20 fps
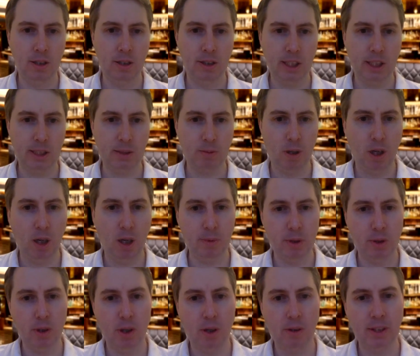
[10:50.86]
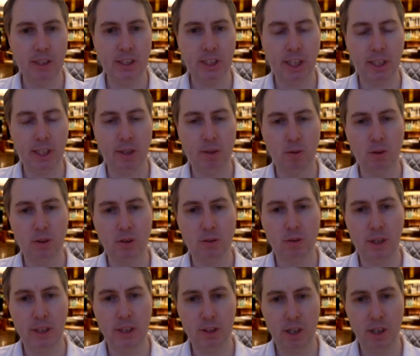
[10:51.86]
This will help you not only check you're on the
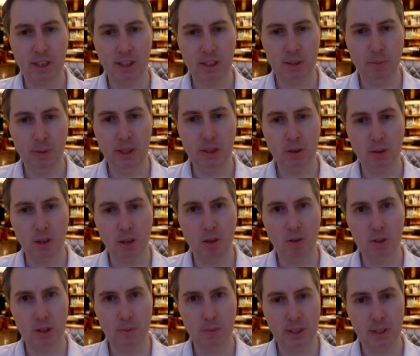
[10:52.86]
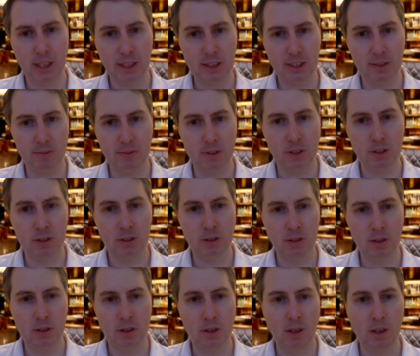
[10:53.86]
right track to meet your goals and objectives,
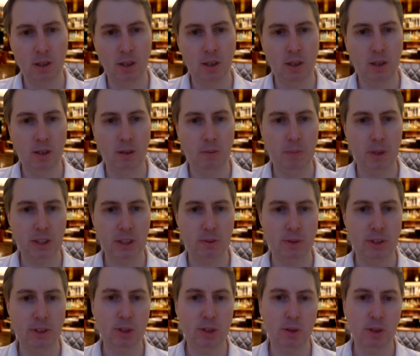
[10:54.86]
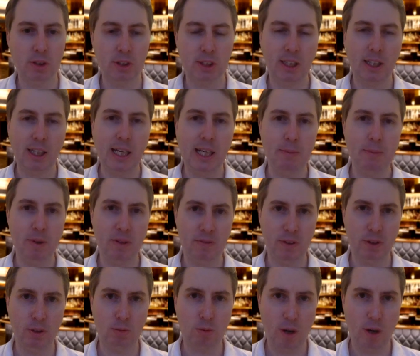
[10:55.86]
but to ensure you're still aiming for
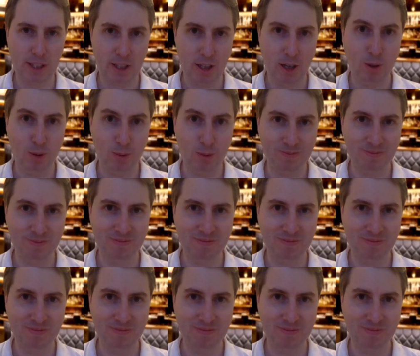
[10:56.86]
the right goal.